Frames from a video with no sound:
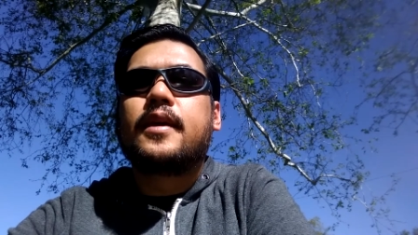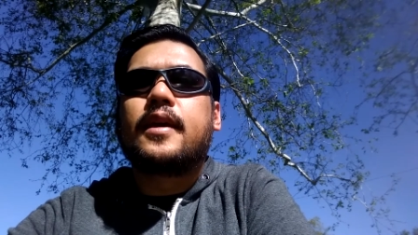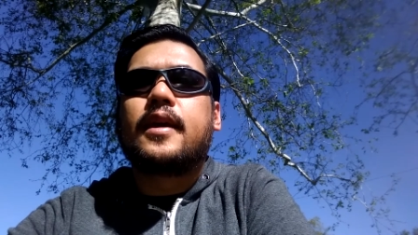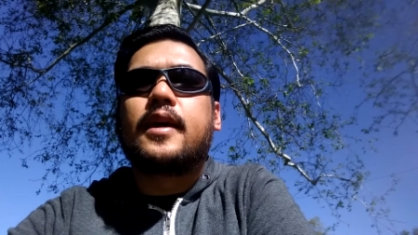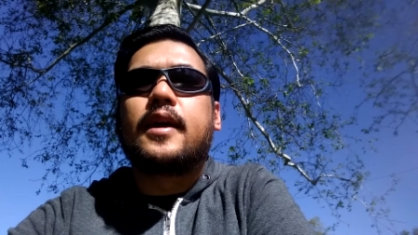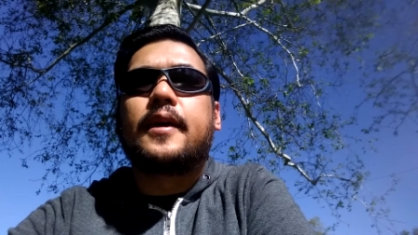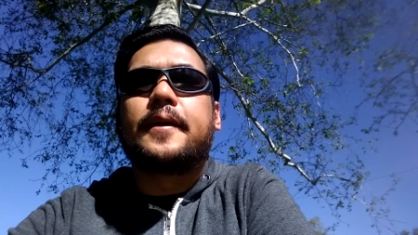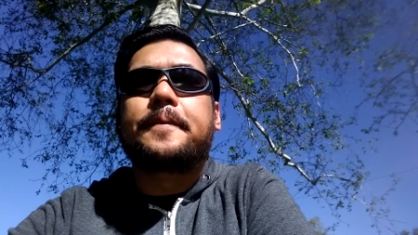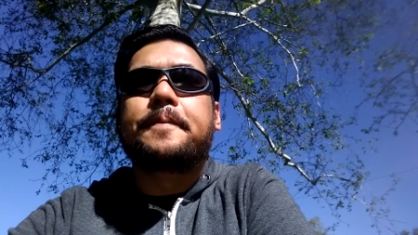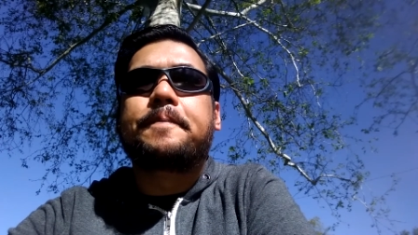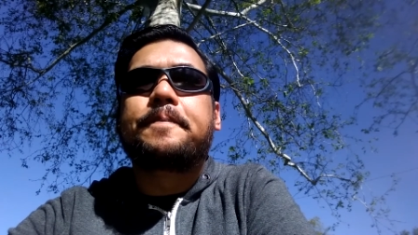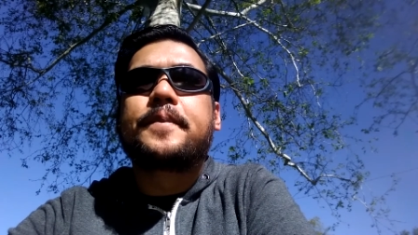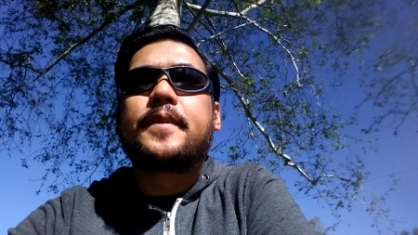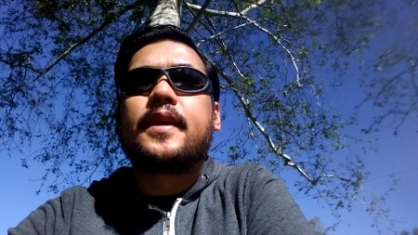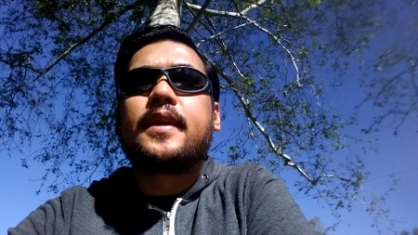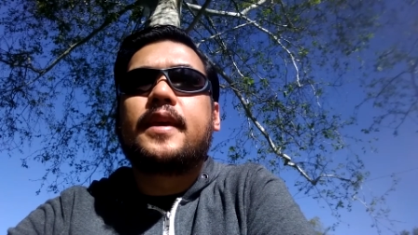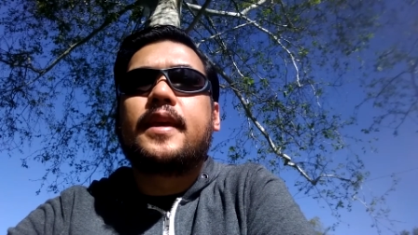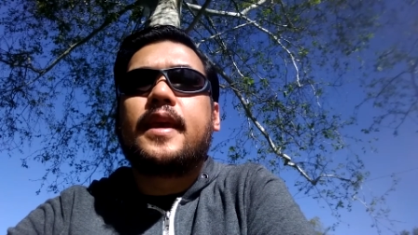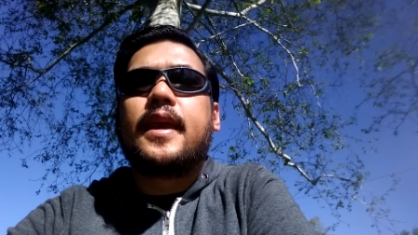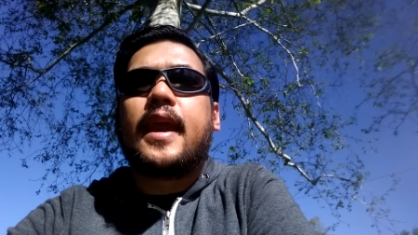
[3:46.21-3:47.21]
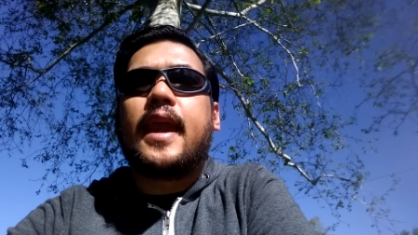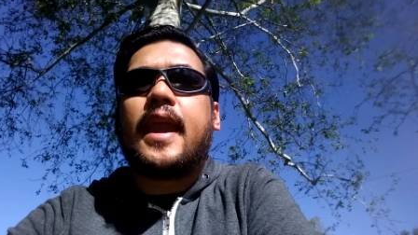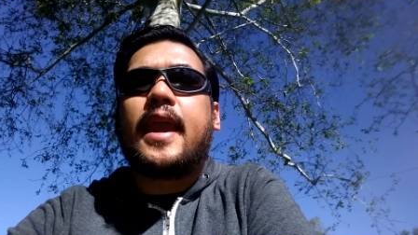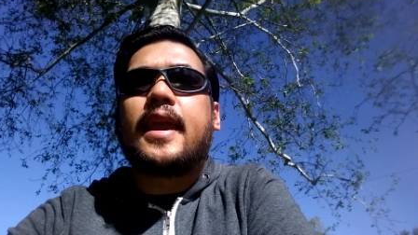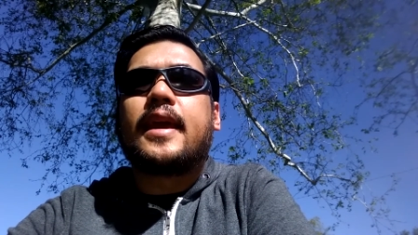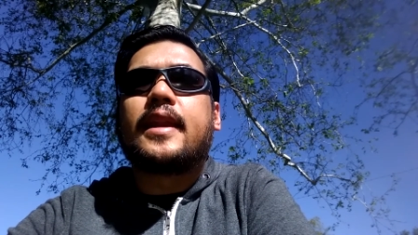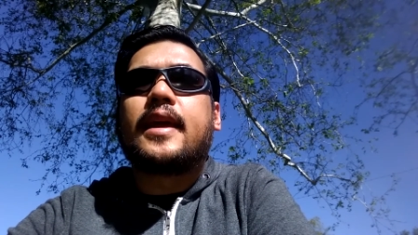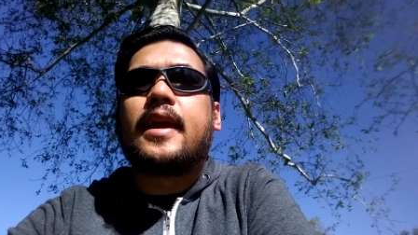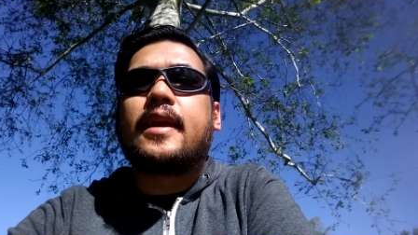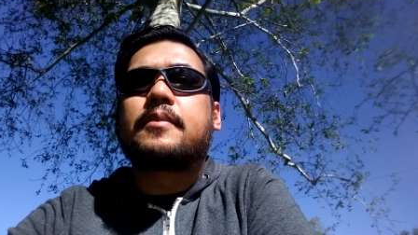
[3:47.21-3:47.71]
and
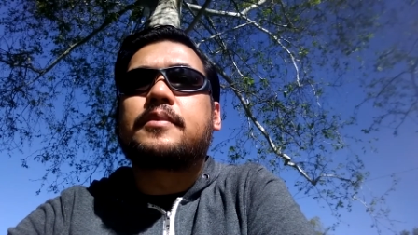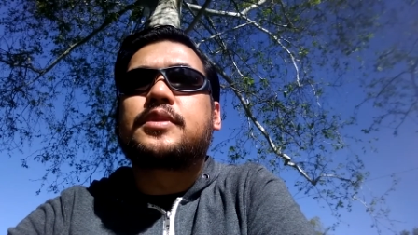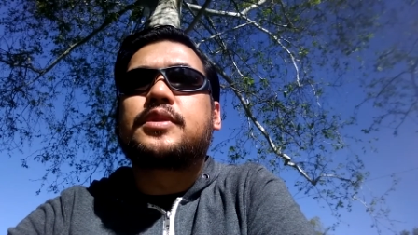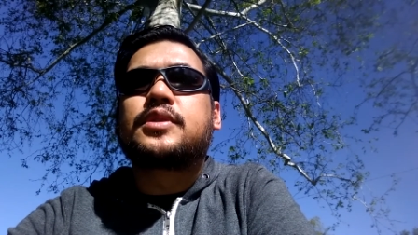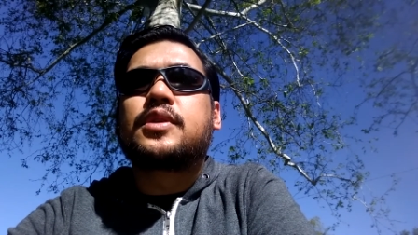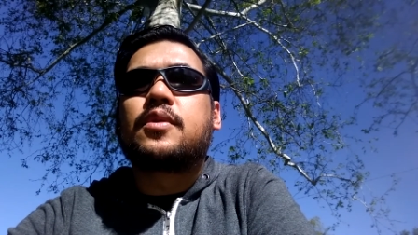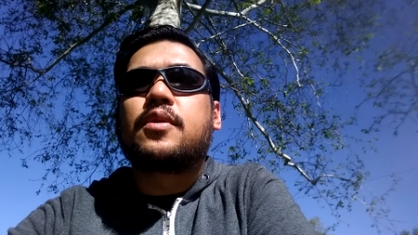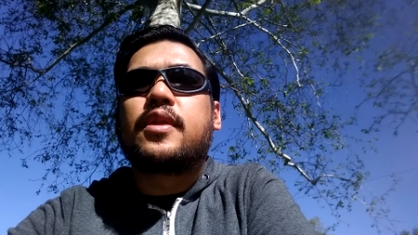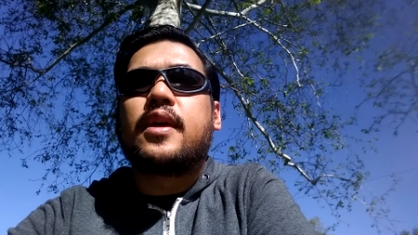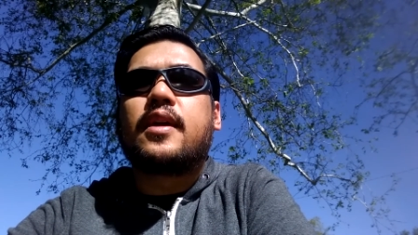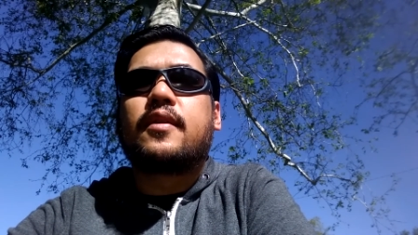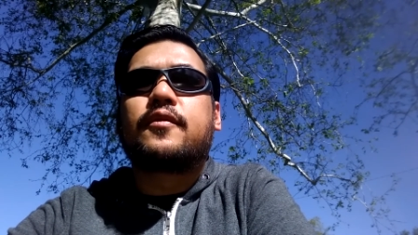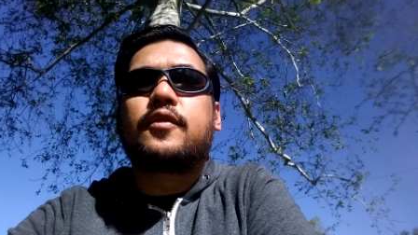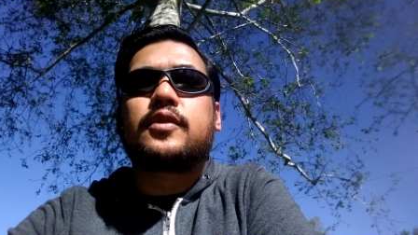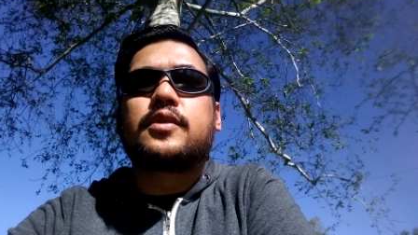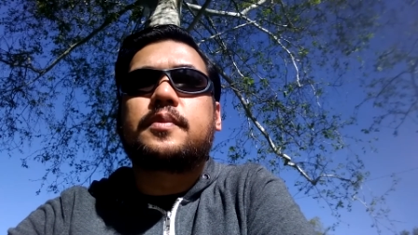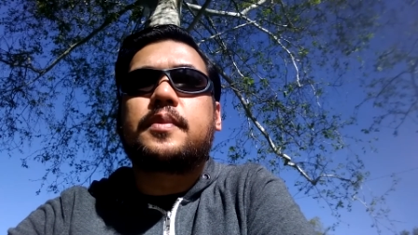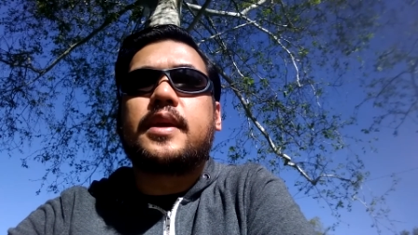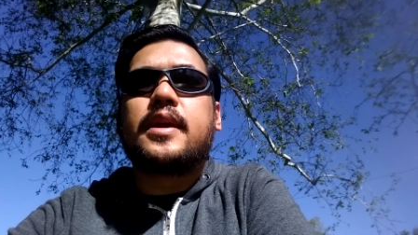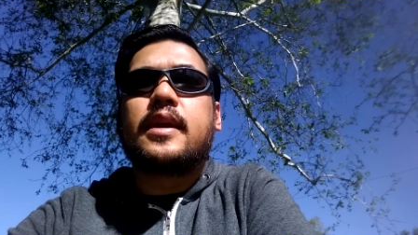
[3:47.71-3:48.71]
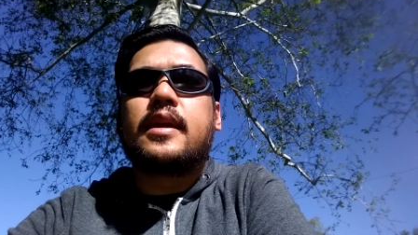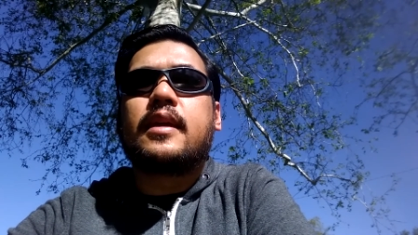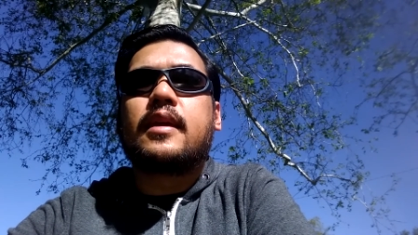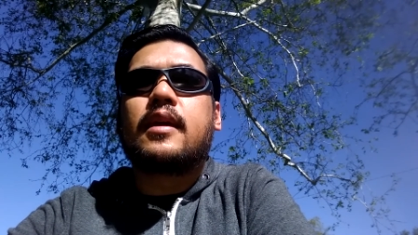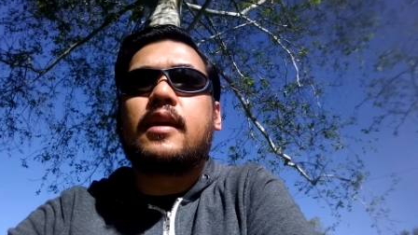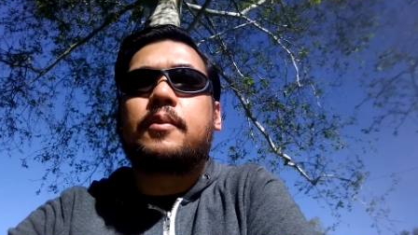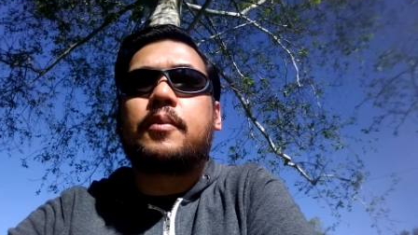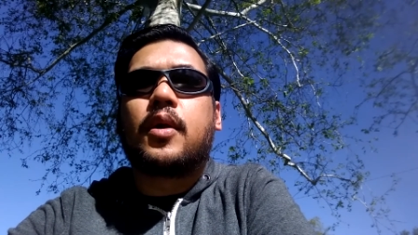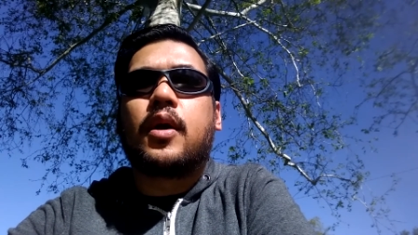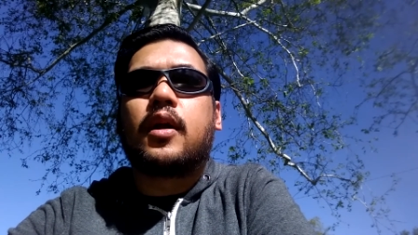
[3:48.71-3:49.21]
I am so thankful to be
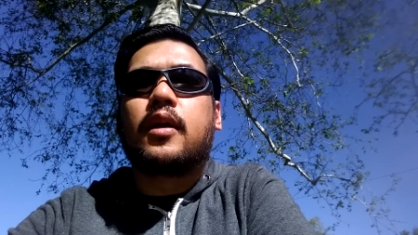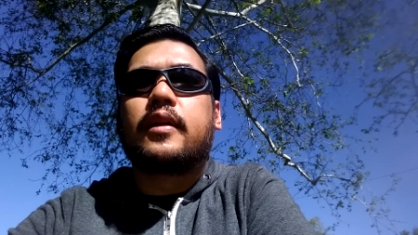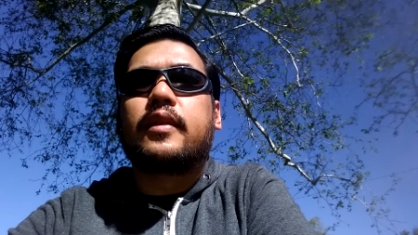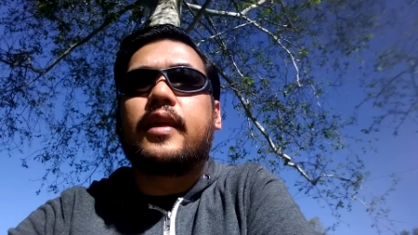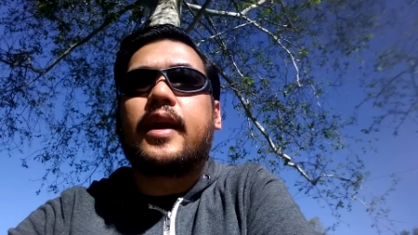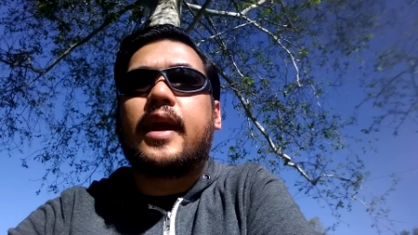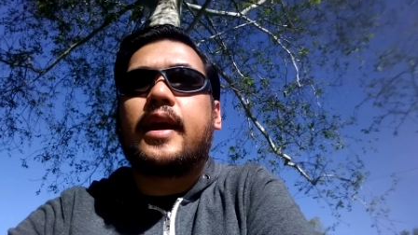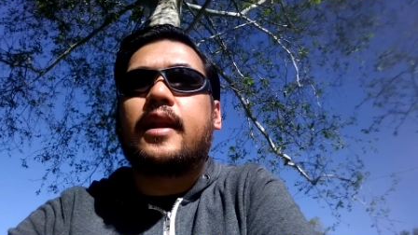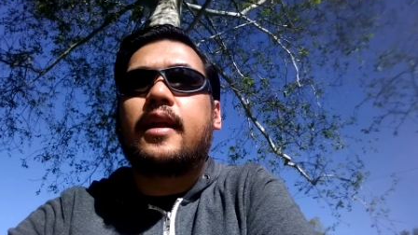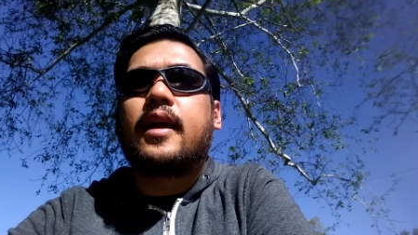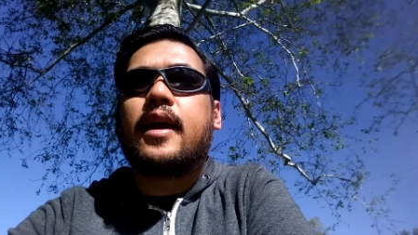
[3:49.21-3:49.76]
a part of that.